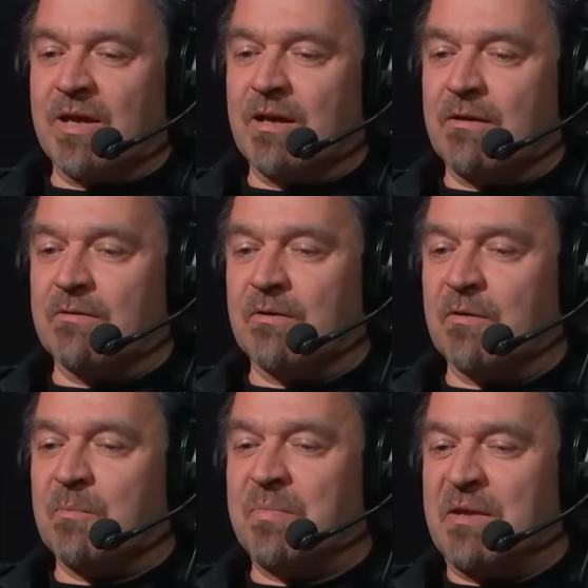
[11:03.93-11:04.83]

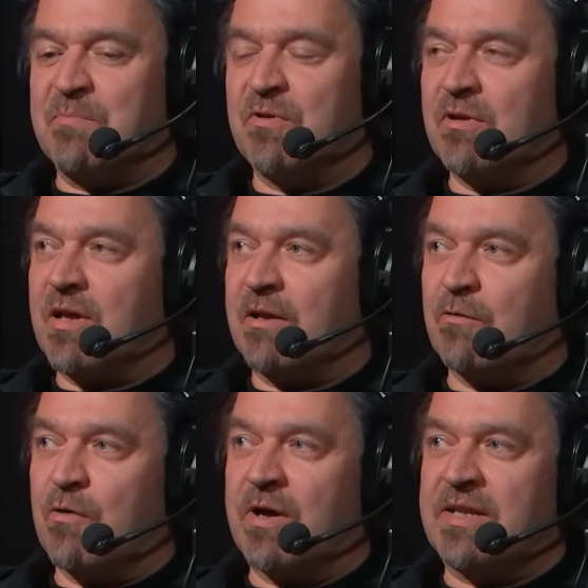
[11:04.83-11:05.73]
have people and
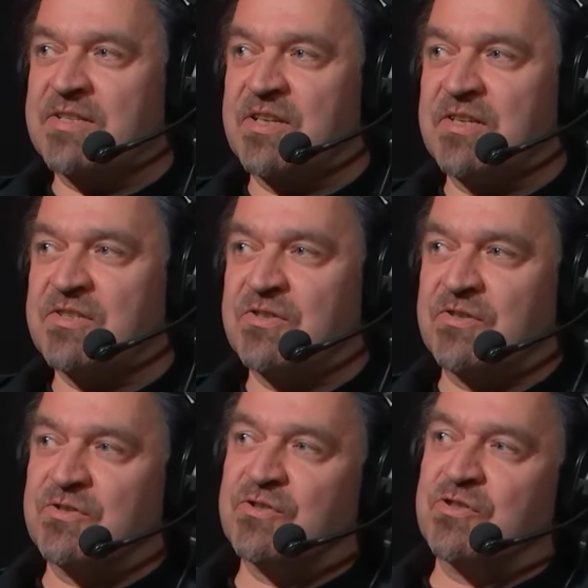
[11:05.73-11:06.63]

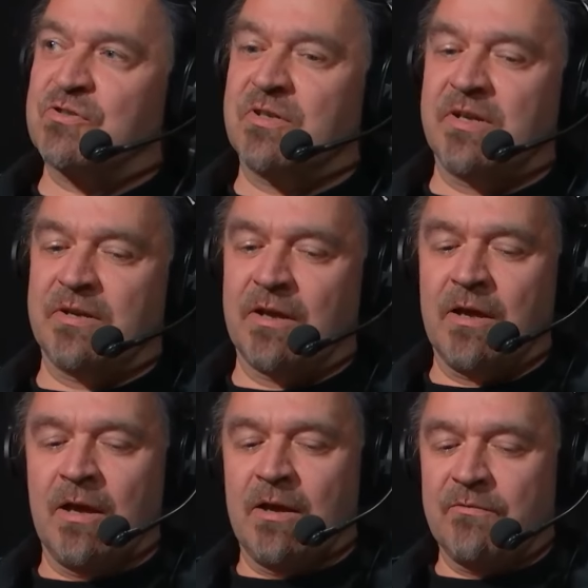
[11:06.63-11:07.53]
organizations in
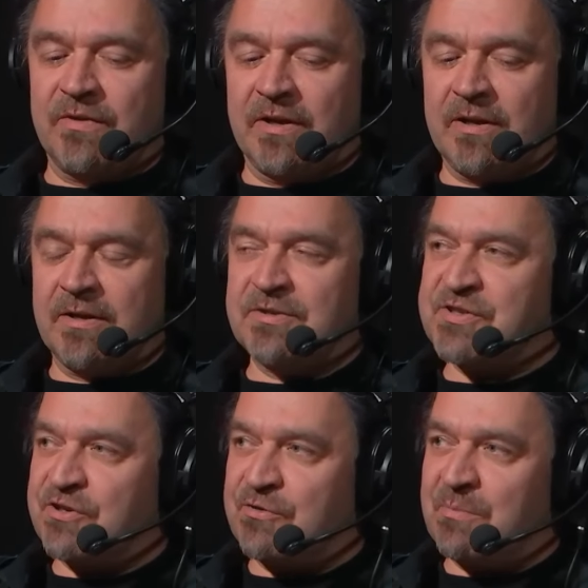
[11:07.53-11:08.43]
Finland,
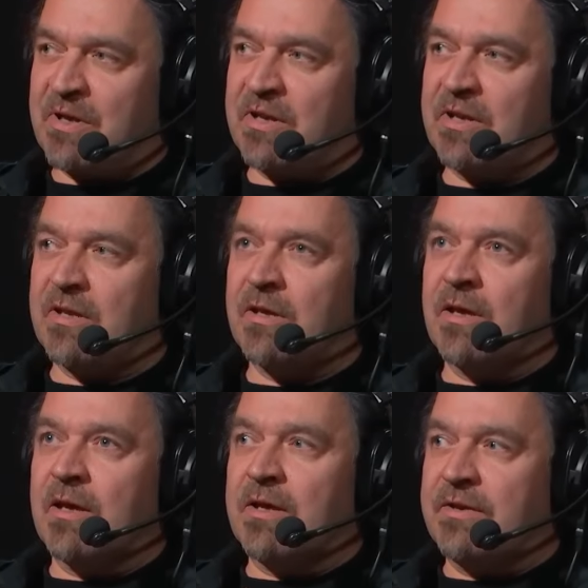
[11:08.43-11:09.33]
Germany,
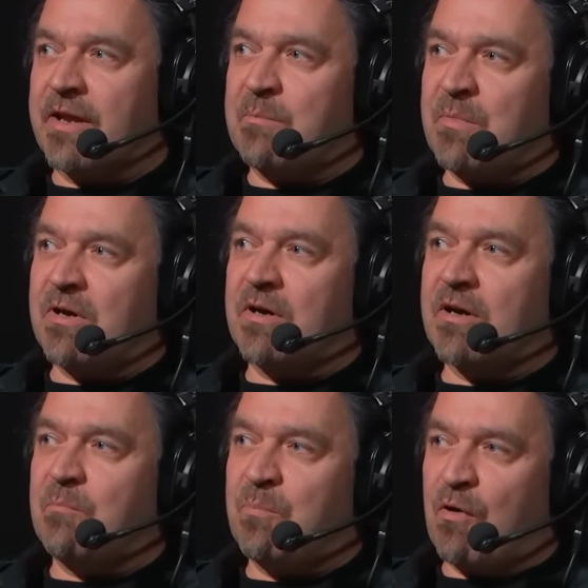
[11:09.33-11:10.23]

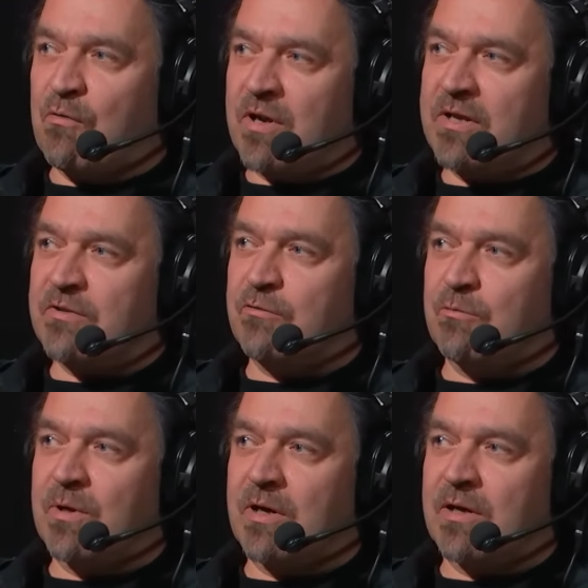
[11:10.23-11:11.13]
Denmark, Poland
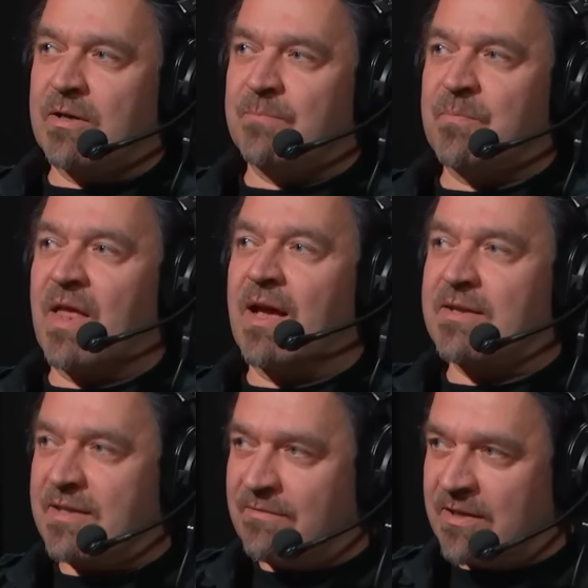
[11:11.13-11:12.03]
who are
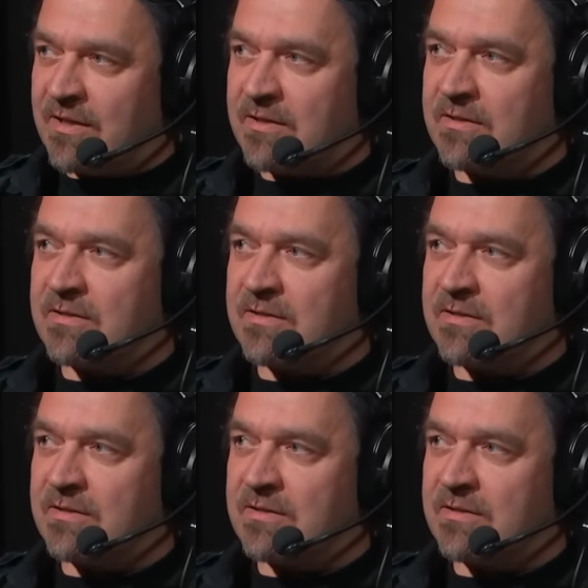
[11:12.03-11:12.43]
actively